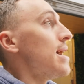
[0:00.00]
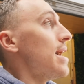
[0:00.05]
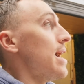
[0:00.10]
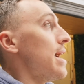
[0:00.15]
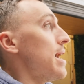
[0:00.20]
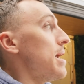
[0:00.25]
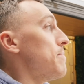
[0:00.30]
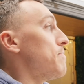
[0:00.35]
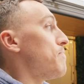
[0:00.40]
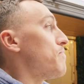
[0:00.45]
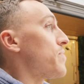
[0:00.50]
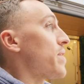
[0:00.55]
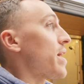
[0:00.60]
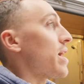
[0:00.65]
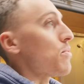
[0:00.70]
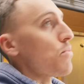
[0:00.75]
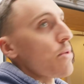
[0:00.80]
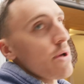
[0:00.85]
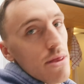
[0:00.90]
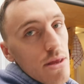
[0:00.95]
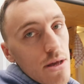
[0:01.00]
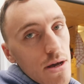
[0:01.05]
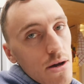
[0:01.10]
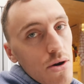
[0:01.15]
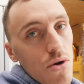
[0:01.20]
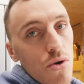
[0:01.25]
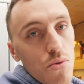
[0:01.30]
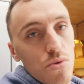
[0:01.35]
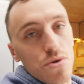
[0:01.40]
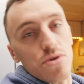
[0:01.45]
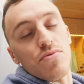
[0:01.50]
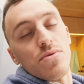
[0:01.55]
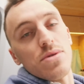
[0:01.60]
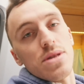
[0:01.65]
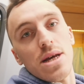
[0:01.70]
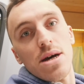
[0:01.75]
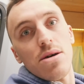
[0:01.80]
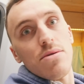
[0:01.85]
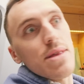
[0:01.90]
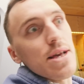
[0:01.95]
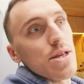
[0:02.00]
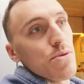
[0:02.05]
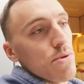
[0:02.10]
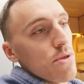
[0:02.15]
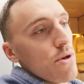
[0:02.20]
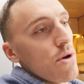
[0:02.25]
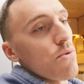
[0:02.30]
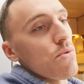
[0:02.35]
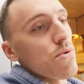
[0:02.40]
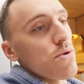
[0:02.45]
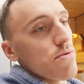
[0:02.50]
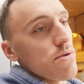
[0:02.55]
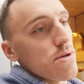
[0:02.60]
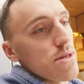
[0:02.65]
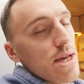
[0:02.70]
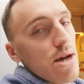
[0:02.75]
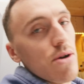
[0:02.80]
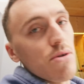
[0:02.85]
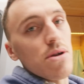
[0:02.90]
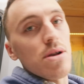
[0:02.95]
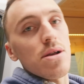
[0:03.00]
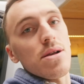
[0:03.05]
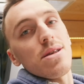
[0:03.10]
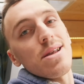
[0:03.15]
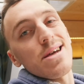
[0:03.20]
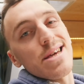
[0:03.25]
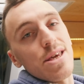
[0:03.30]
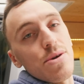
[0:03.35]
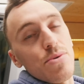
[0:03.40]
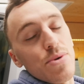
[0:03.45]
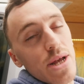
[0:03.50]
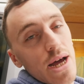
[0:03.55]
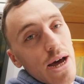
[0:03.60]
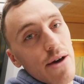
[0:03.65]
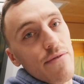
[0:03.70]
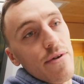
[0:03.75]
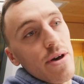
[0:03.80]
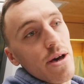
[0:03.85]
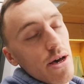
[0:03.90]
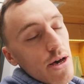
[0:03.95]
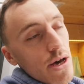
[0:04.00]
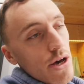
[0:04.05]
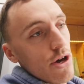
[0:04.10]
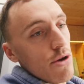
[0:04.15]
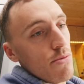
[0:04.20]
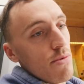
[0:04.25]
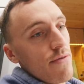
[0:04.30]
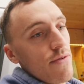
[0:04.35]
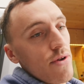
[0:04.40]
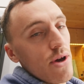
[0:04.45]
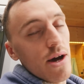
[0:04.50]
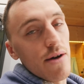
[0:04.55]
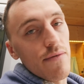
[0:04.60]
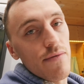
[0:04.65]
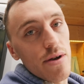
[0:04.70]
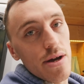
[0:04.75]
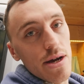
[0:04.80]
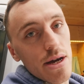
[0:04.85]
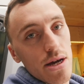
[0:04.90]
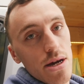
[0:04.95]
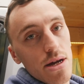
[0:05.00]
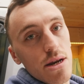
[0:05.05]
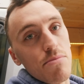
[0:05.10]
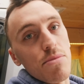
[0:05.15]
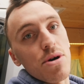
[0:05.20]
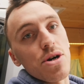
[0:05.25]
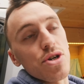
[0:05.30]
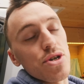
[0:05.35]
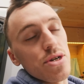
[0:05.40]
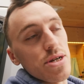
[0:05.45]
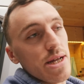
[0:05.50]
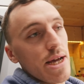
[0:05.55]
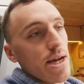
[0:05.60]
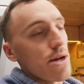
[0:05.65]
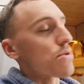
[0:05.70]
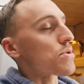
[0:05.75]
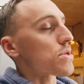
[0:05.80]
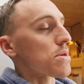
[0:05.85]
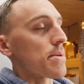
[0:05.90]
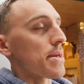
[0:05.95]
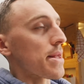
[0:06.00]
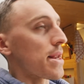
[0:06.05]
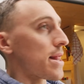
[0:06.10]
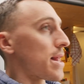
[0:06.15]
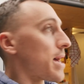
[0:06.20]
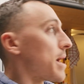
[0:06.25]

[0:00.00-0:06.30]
And when the hot water runs out, that's when the hot water runs out, like you would have at home if you have like an immersion tank or something like